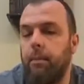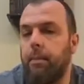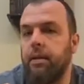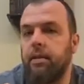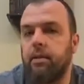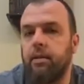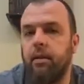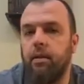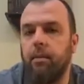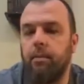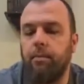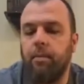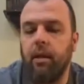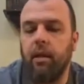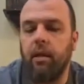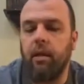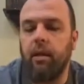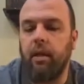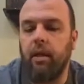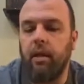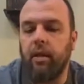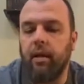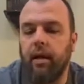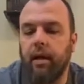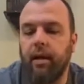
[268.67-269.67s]
It's an
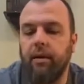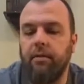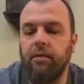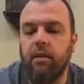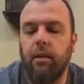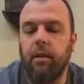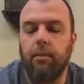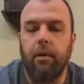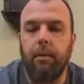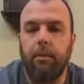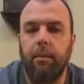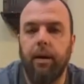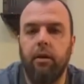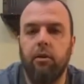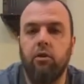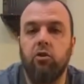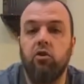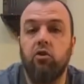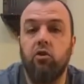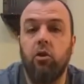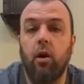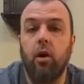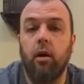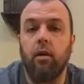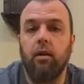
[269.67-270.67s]
ability that gives him a better
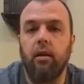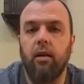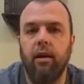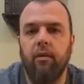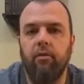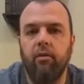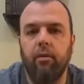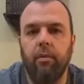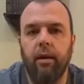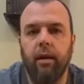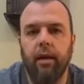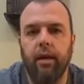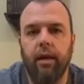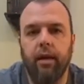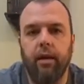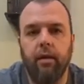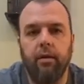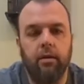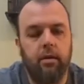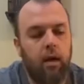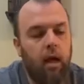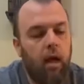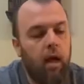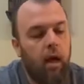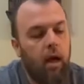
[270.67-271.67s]
start than everybody else.